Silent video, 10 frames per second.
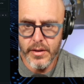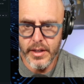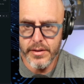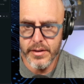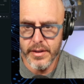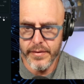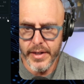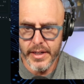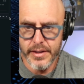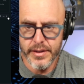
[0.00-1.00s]
These are the
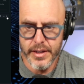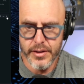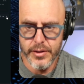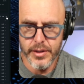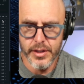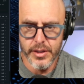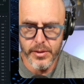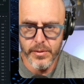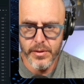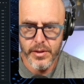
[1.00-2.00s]
various things you can
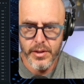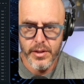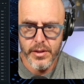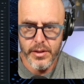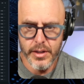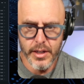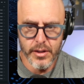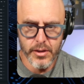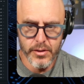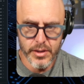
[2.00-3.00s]
do. You can
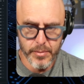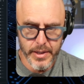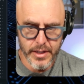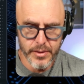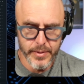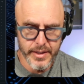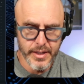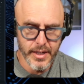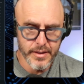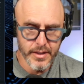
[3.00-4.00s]
close the browser,
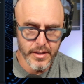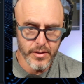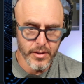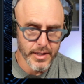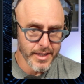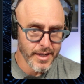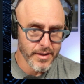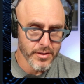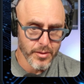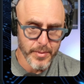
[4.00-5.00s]
resize it, look at the
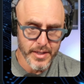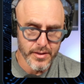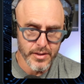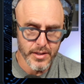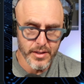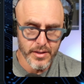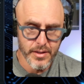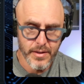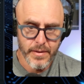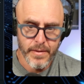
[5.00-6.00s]
console
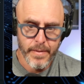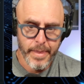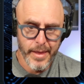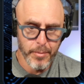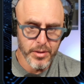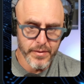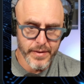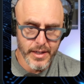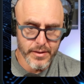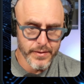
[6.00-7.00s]
messages, upload
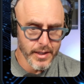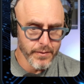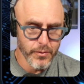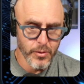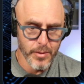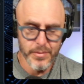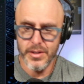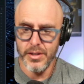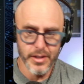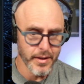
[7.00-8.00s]
files, fill out forms.
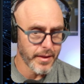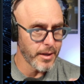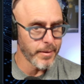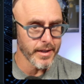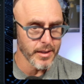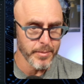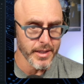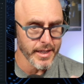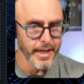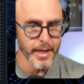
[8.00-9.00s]
So you could theoretically be
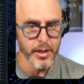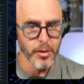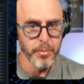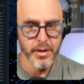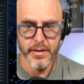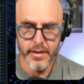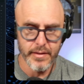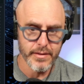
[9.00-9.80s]
like, hey, go put this